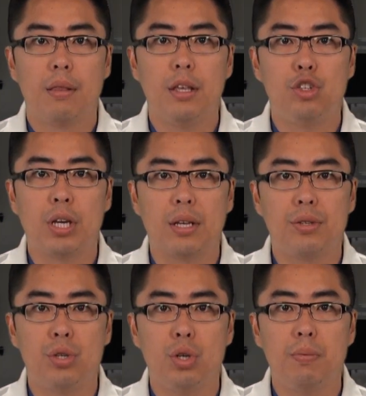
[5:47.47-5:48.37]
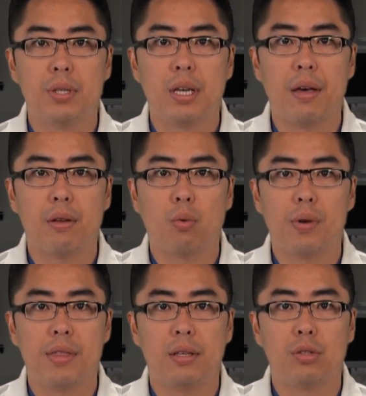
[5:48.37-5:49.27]
The chest tube, together
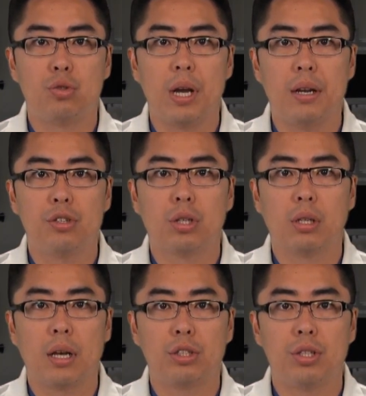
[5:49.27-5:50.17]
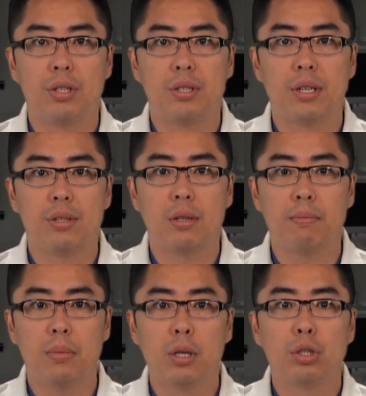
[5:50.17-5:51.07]
with its drainage collection
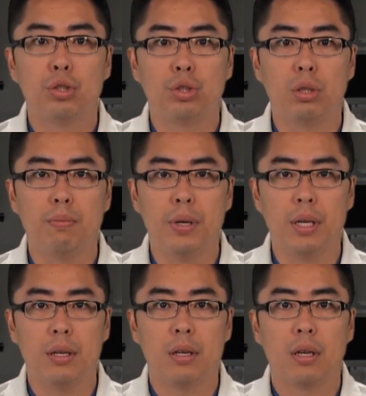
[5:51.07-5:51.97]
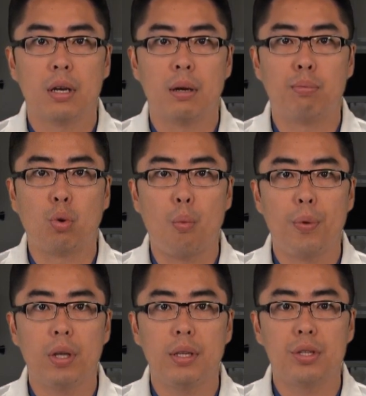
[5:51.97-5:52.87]
system, should be
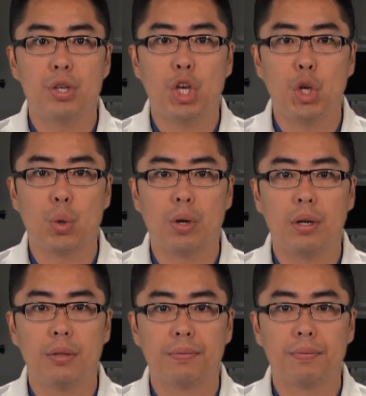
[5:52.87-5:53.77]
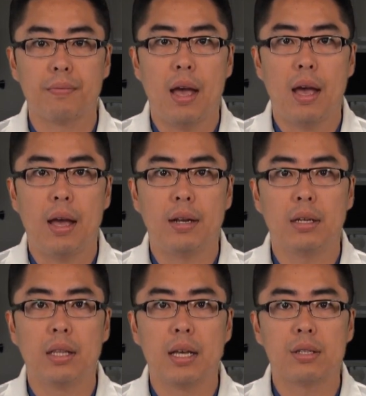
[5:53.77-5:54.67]
appropriately secured, and
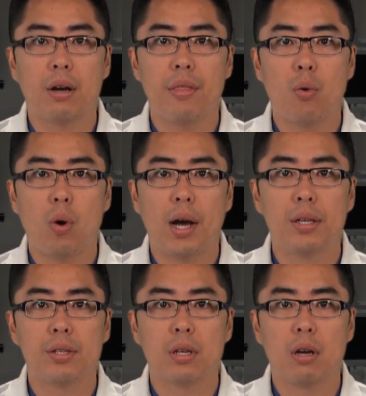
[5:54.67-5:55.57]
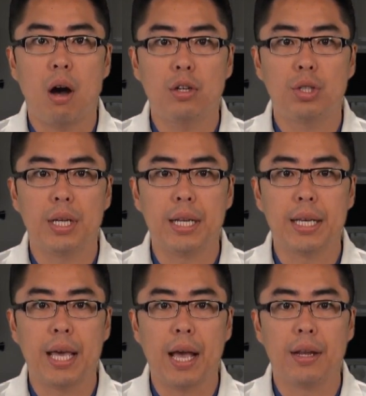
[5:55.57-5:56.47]
unless otherwise
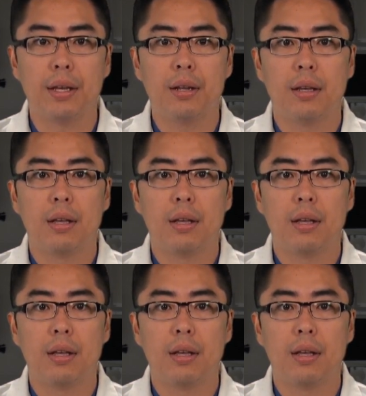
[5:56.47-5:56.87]
contraindicated,